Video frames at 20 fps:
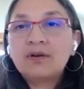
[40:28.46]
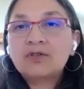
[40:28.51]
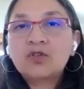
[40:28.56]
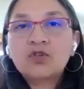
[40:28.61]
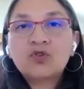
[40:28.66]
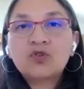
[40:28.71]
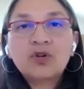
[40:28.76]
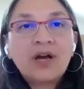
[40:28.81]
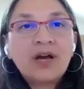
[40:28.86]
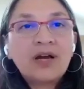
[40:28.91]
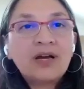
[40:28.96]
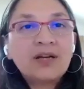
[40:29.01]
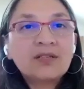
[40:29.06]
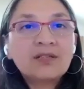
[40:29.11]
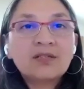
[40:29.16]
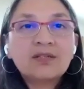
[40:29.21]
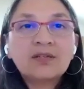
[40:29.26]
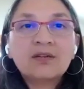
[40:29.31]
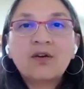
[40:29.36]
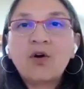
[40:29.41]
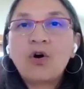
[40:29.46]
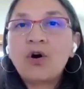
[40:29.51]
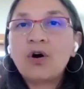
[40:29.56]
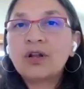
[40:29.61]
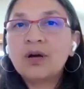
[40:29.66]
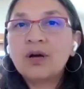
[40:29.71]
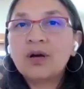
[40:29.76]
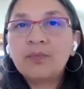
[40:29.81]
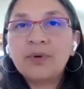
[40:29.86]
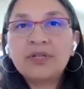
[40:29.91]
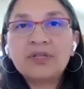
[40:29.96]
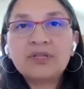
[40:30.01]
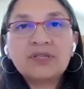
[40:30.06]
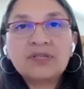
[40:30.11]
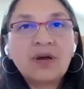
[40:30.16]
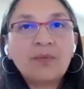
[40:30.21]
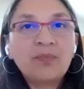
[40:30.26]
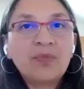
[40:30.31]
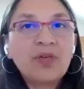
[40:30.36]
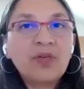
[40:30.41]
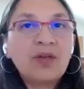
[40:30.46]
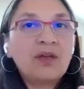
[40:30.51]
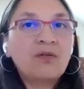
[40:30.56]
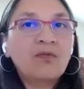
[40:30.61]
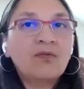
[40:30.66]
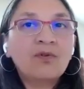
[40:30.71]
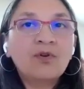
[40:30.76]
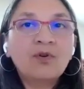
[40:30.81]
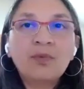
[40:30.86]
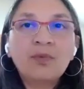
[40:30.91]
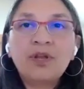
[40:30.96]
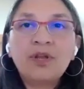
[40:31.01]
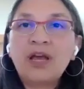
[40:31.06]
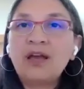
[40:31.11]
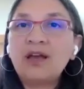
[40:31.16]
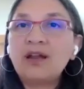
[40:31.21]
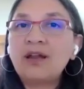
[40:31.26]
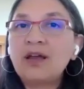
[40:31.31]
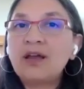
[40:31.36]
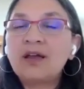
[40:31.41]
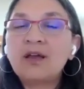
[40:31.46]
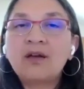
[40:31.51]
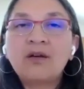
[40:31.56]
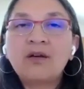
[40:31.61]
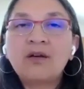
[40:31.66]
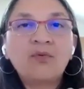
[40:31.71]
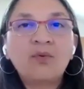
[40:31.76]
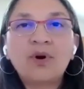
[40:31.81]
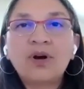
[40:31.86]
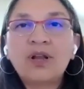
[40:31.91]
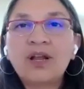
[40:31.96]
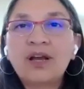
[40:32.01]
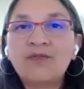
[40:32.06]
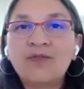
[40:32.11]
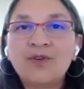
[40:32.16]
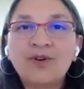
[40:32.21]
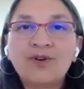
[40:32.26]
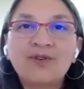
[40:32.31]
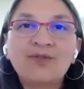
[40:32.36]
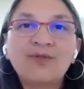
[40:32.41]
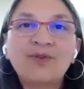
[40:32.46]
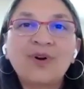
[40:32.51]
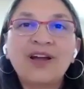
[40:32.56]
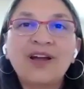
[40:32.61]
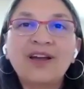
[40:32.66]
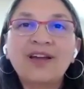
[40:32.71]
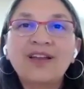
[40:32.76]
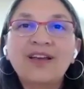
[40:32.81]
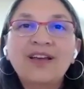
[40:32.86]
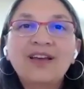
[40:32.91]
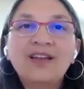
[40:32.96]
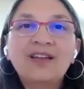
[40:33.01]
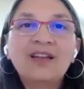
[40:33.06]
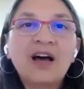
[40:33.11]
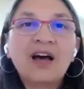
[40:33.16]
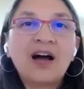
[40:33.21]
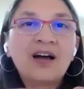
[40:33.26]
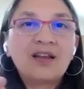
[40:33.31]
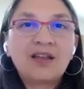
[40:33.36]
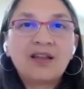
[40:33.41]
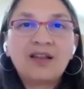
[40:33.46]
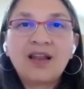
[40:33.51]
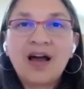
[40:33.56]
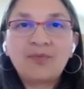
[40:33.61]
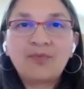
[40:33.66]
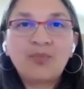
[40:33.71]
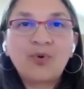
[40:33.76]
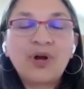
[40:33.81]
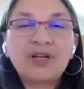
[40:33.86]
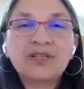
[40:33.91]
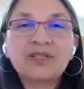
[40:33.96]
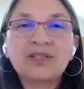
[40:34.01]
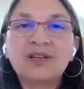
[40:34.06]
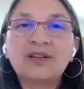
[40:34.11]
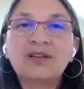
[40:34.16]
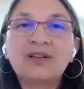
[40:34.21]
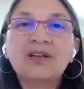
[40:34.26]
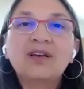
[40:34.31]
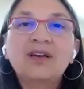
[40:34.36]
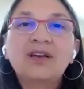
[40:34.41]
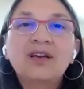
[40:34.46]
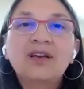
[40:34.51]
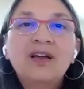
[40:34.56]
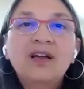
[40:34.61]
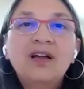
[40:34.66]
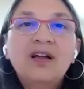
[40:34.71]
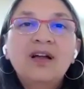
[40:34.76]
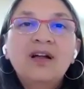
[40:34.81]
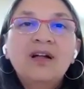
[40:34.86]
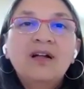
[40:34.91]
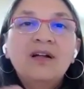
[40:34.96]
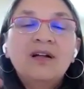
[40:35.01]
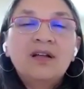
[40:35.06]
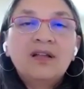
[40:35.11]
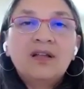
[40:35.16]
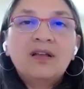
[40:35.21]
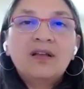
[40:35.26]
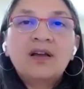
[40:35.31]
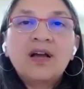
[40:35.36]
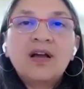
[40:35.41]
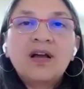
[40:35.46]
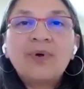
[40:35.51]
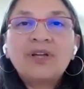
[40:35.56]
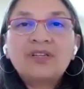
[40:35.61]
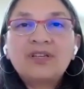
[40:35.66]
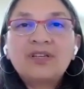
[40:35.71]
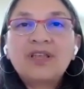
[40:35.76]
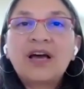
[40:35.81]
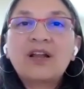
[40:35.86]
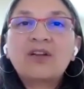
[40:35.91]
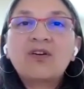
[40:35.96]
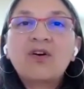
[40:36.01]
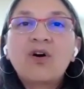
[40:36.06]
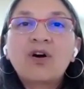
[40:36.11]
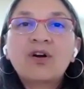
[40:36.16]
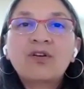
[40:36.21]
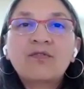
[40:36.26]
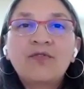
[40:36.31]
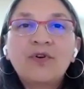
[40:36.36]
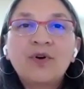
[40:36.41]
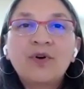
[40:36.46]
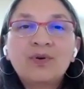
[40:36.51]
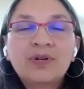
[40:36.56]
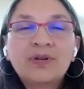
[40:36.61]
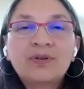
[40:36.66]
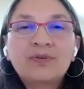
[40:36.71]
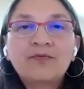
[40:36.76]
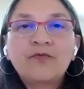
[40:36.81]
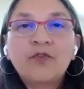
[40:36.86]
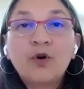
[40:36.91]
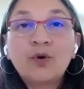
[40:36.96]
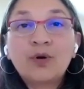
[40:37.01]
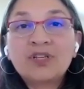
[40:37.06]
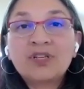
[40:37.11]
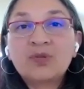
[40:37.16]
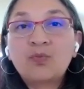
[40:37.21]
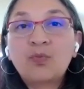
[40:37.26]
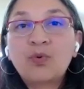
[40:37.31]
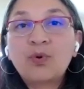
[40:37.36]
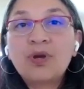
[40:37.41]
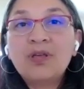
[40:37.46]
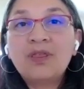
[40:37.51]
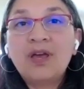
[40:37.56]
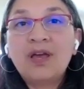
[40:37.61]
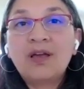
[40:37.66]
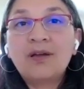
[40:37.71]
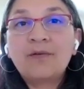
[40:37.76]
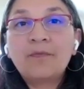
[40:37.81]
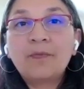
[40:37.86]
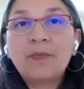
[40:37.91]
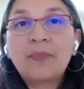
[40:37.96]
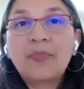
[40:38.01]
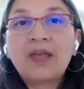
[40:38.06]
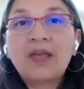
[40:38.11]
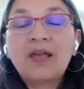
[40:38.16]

stressed, caught up in something, ruminating, whatever, right? Not present. Coming to that heart focused breathing